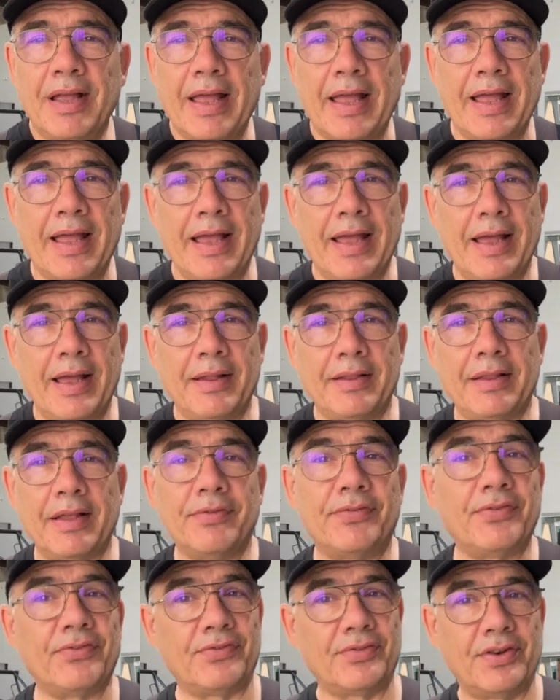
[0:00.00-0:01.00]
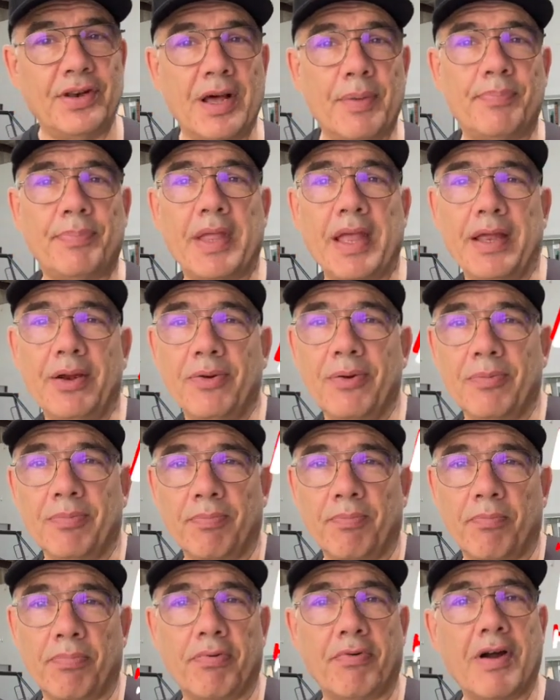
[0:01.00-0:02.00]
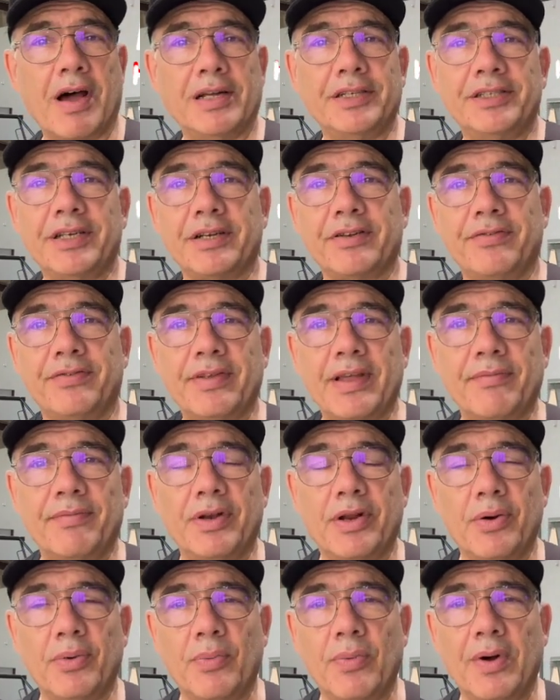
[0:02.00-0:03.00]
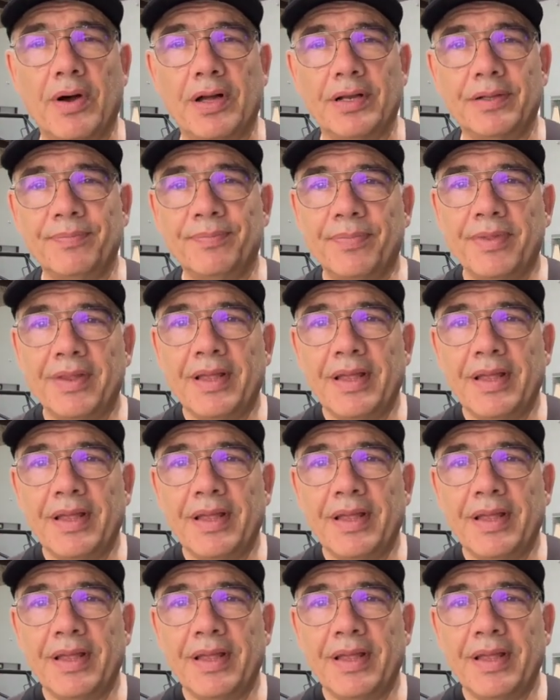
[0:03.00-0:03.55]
And this is an update on Project 701.